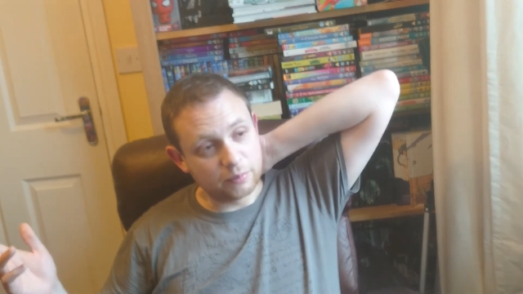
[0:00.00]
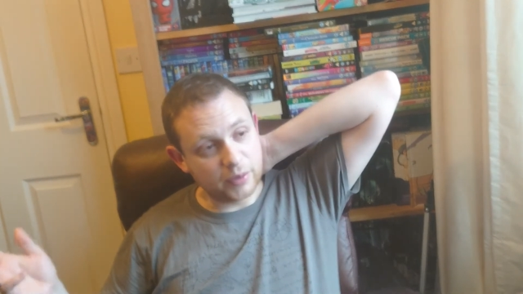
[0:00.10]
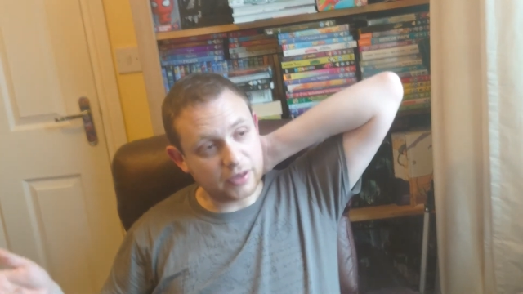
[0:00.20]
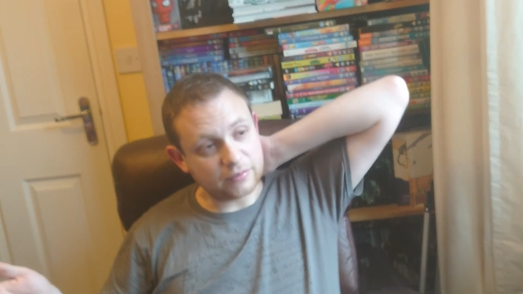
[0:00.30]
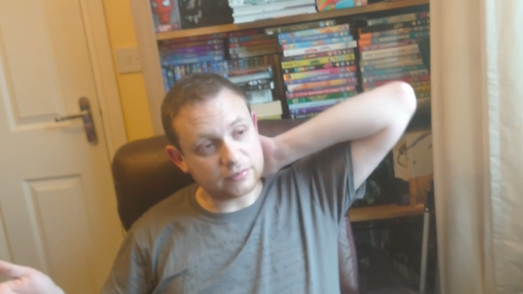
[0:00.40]

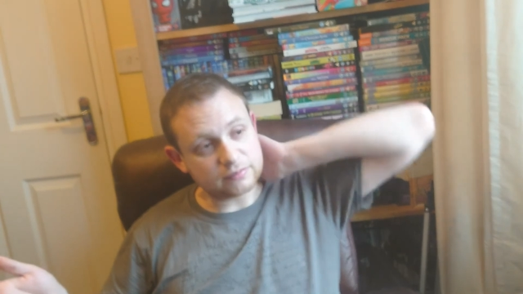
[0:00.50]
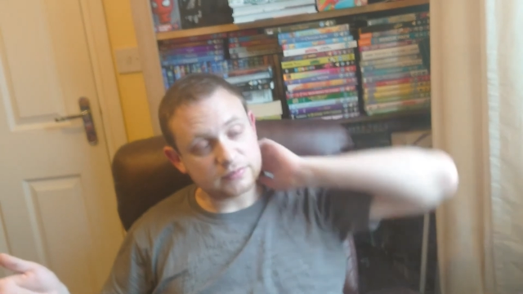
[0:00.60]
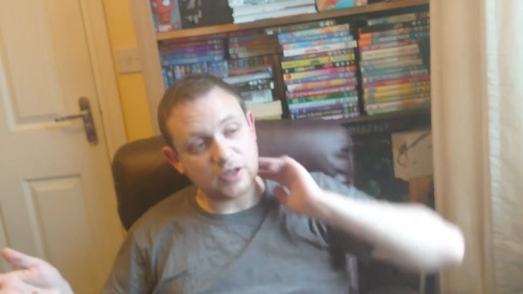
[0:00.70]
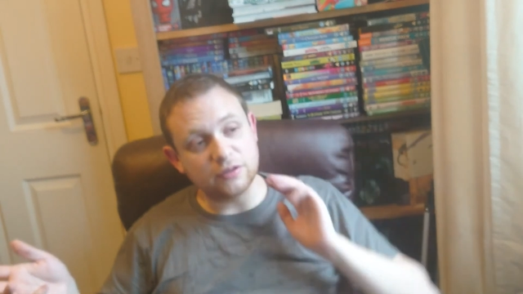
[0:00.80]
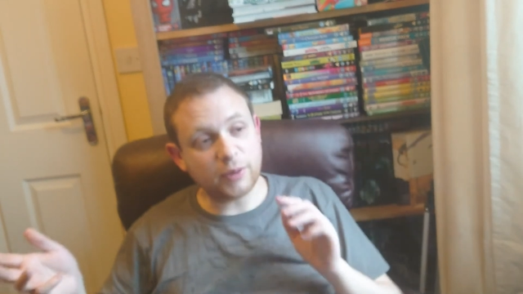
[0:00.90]
But
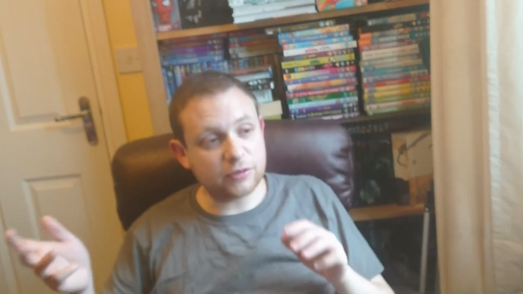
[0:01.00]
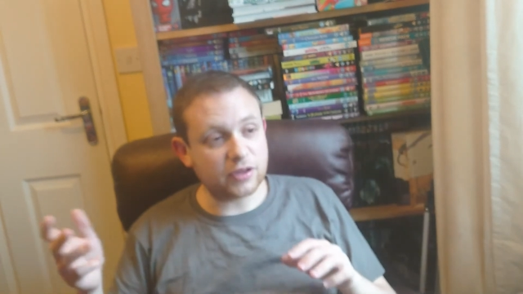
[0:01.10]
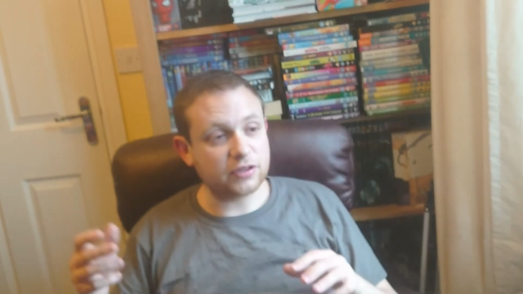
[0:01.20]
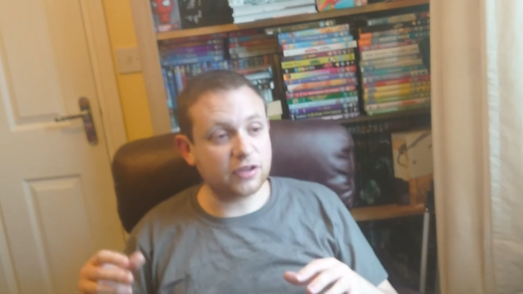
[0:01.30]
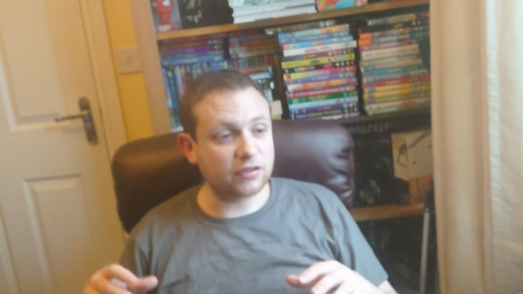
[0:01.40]
I suppose
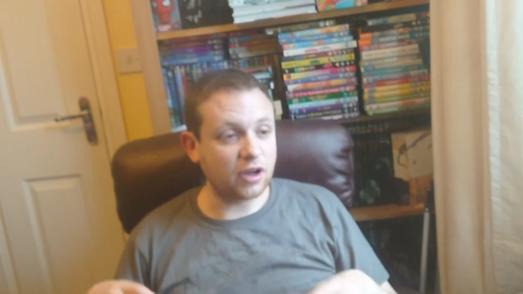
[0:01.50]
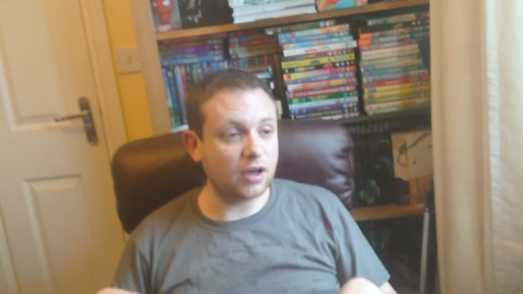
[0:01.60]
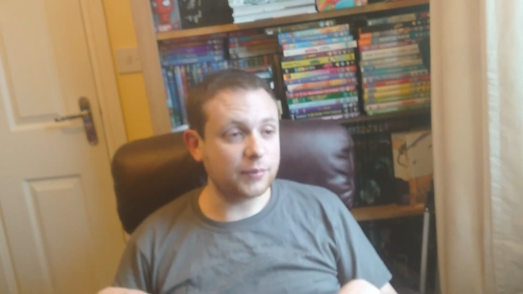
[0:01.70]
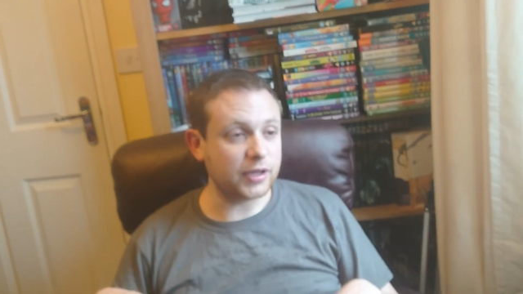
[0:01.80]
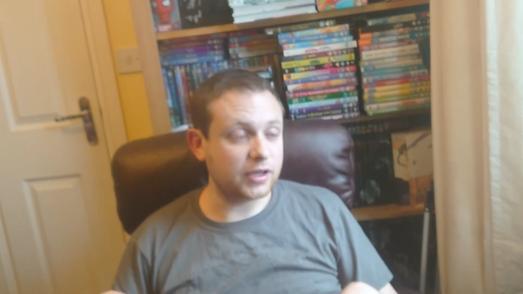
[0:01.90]
that does
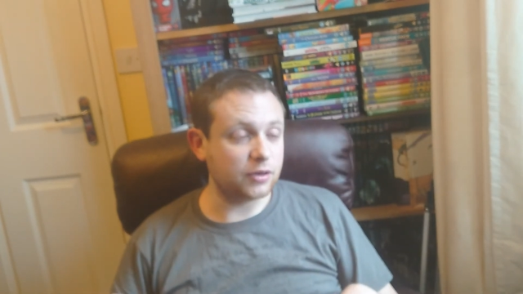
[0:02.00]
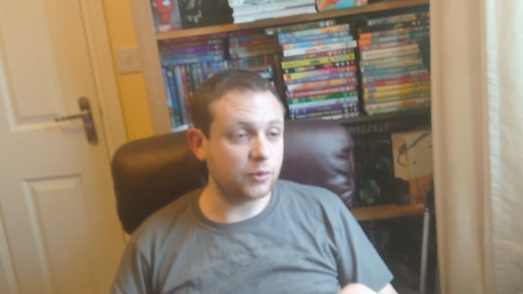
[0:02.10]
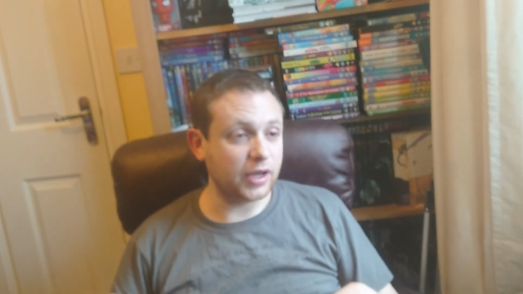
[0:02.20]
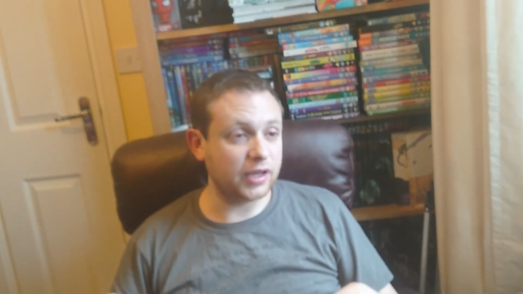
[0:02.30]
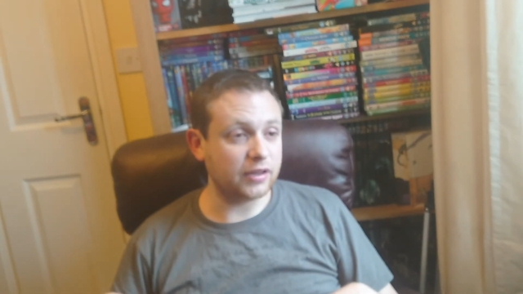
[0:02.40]
harm it in a
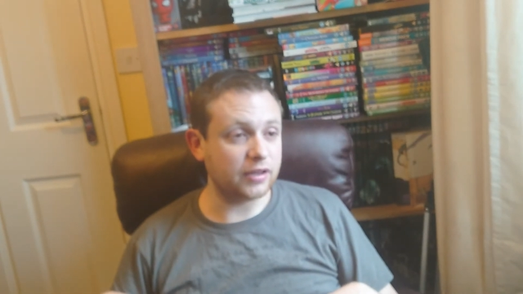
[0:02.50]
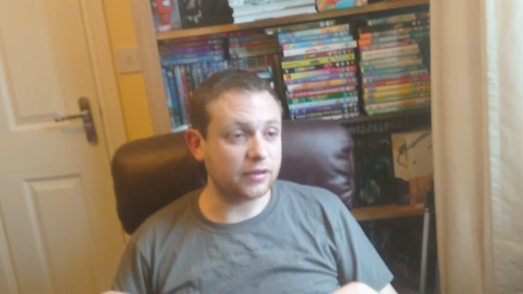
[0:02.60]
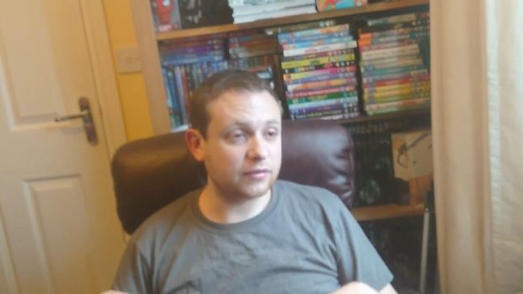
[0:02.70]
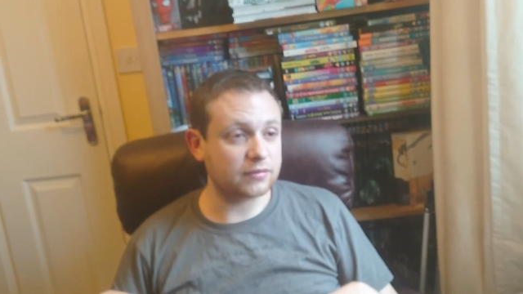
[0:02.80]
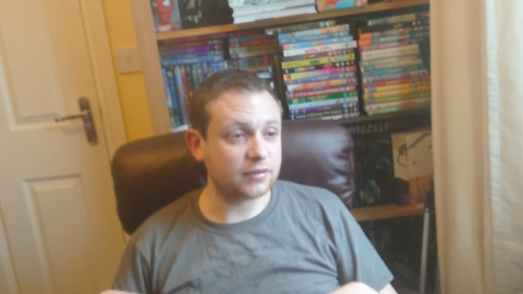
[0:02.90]
way that
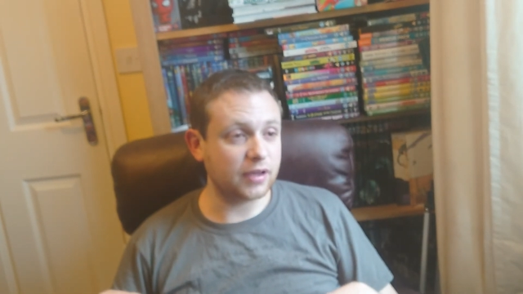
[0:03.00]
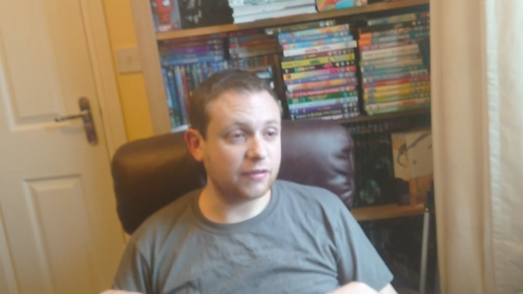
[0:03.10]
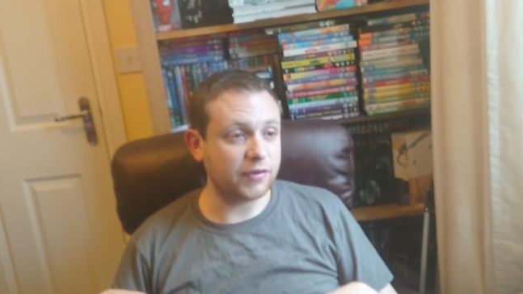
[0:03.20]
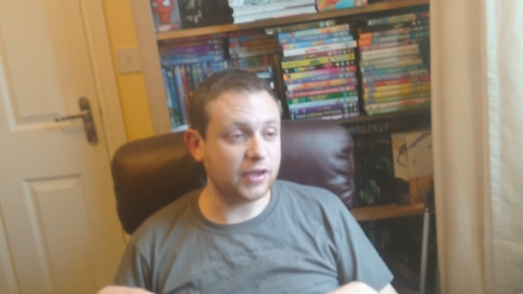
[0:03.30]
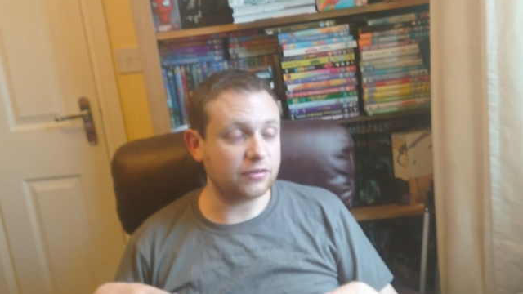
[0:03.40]

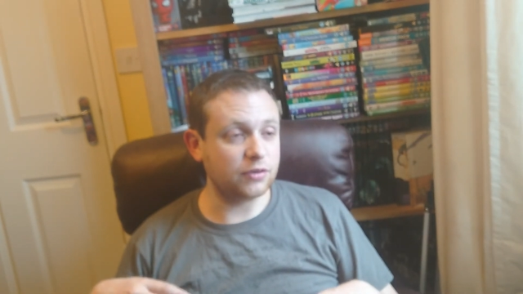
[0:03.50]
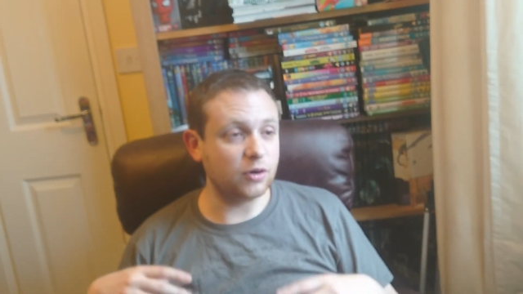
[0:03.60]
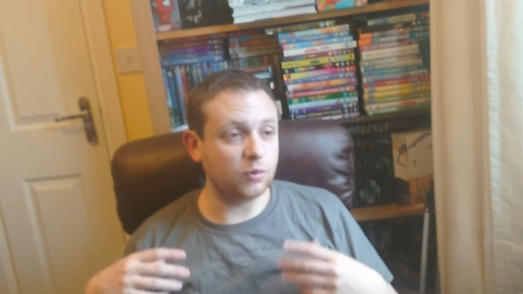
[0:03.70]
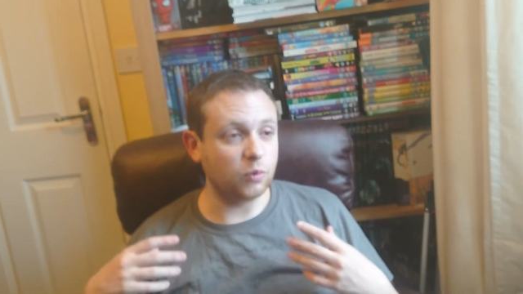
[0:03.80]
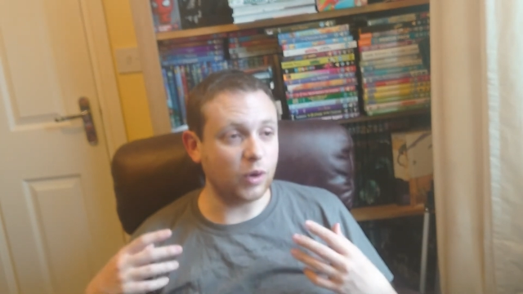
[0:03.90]
if he's
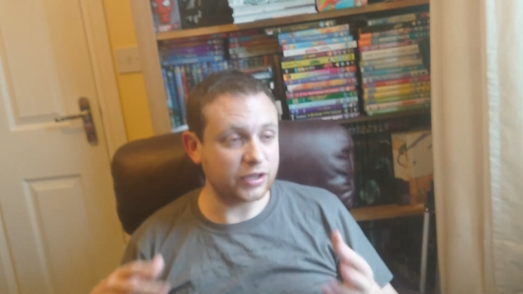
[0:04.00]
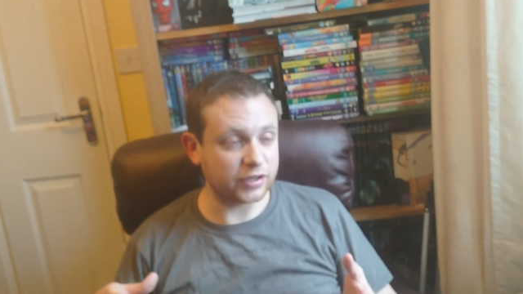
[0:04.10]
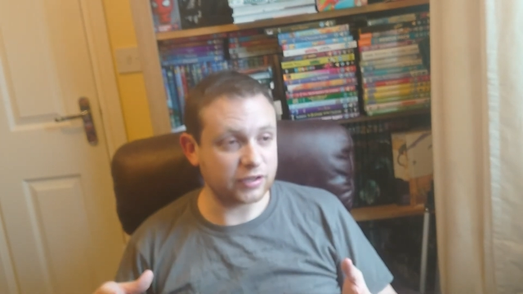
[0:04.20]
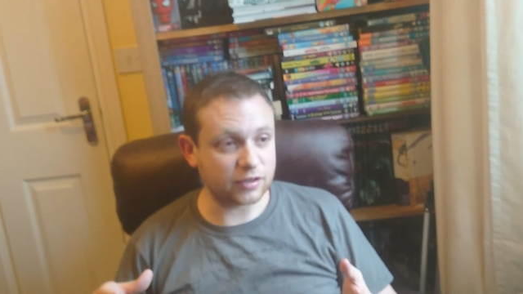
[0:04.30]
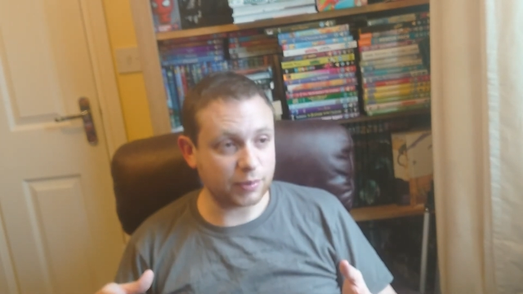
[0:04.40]
not
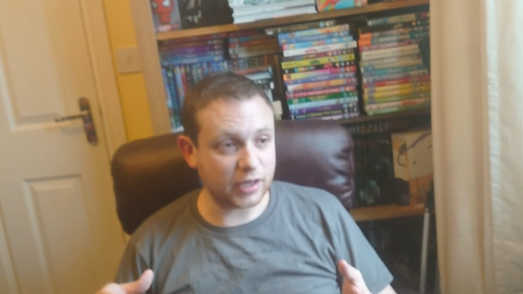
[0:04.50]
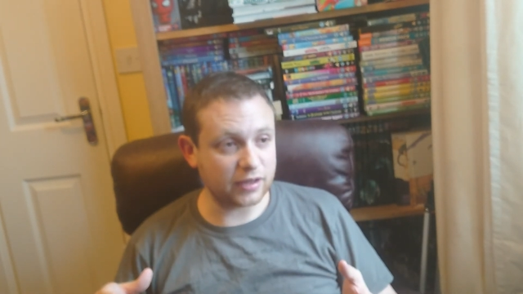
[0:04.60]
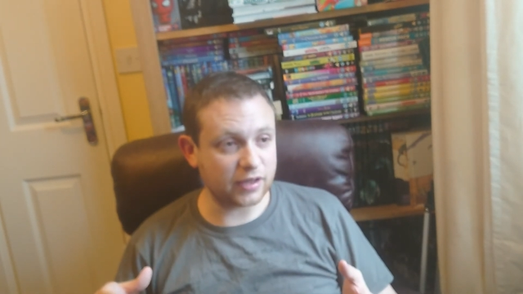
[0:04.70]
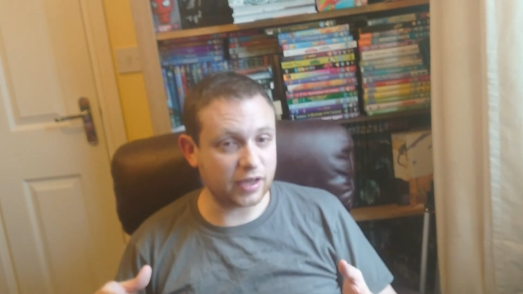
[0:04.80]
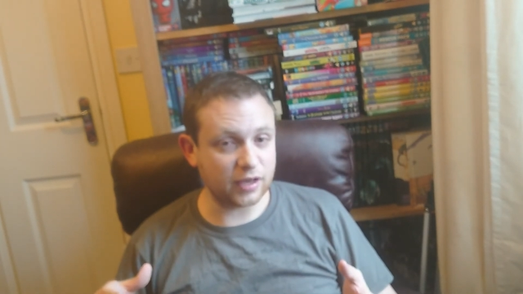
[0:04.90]
wanting to play
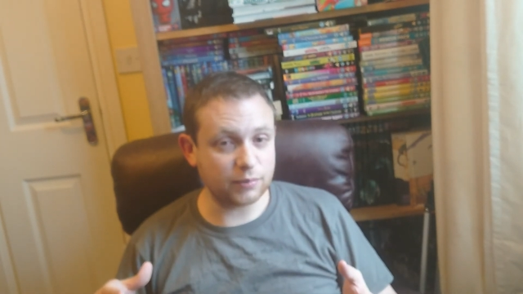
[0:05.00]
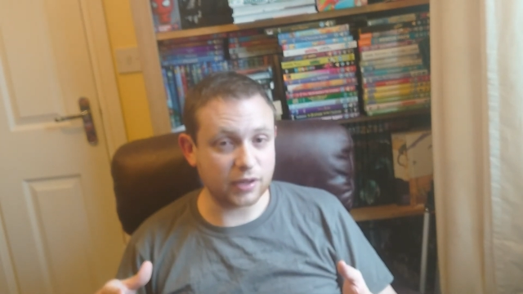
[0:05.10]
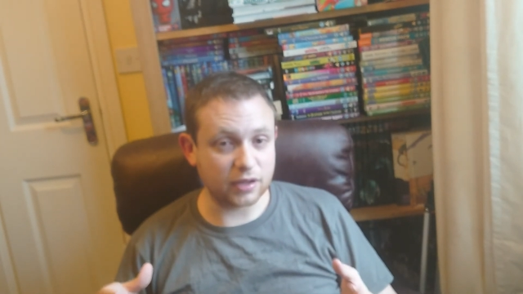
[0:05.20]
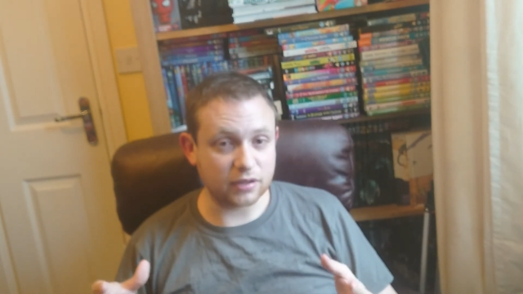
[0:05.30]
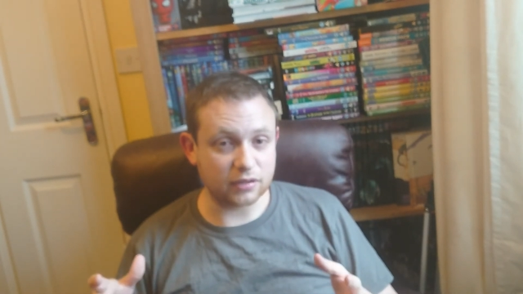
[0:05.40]
the game,
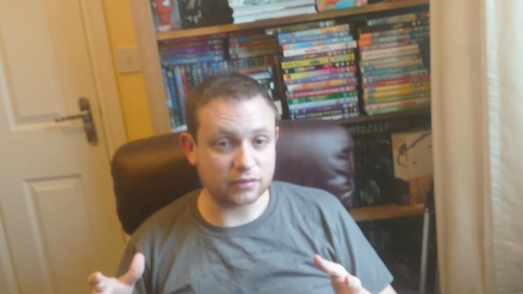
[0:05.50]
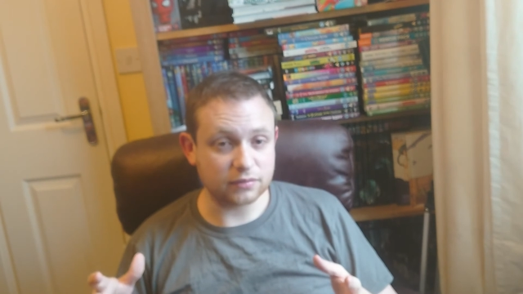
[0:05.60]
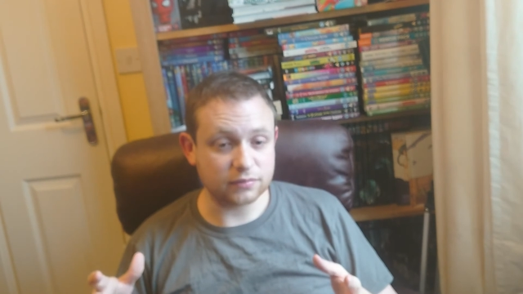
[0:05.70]
then